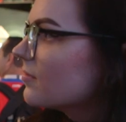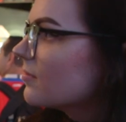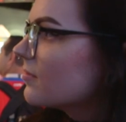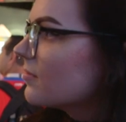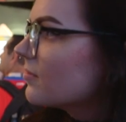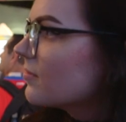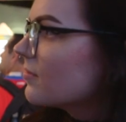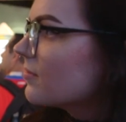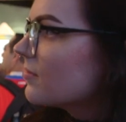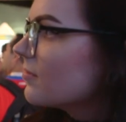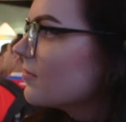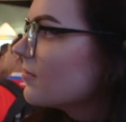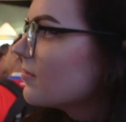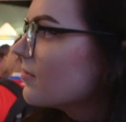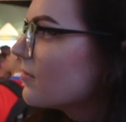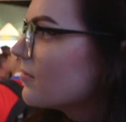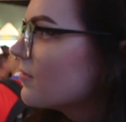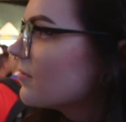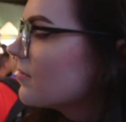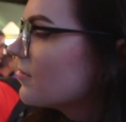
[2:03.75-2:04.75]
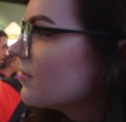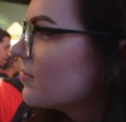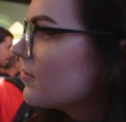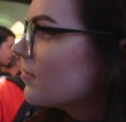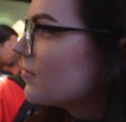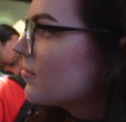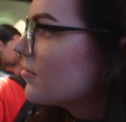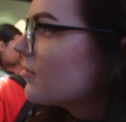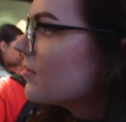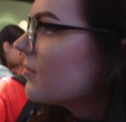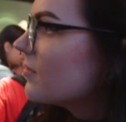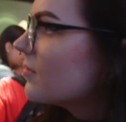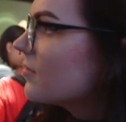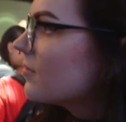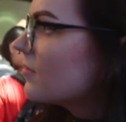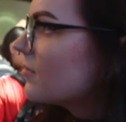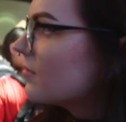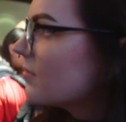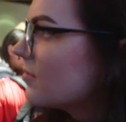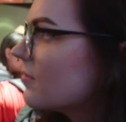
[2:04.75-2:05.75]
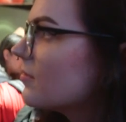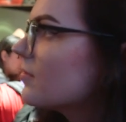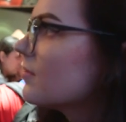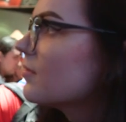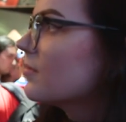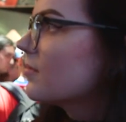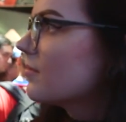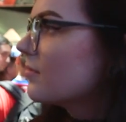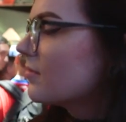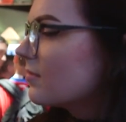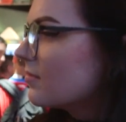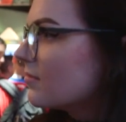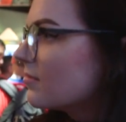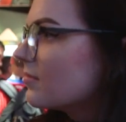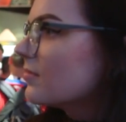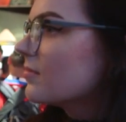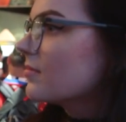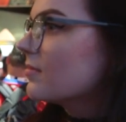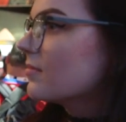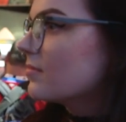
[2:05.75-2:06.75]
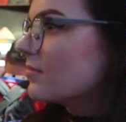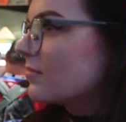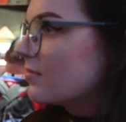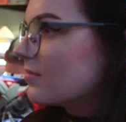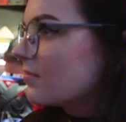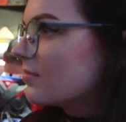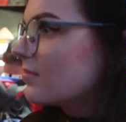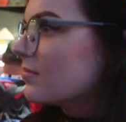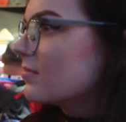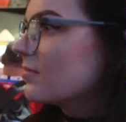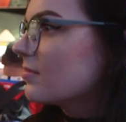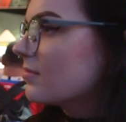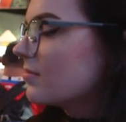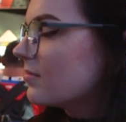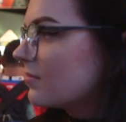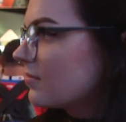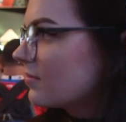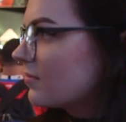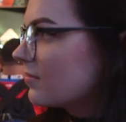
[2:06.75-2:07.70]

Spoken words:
No words are spoken by the person on screen.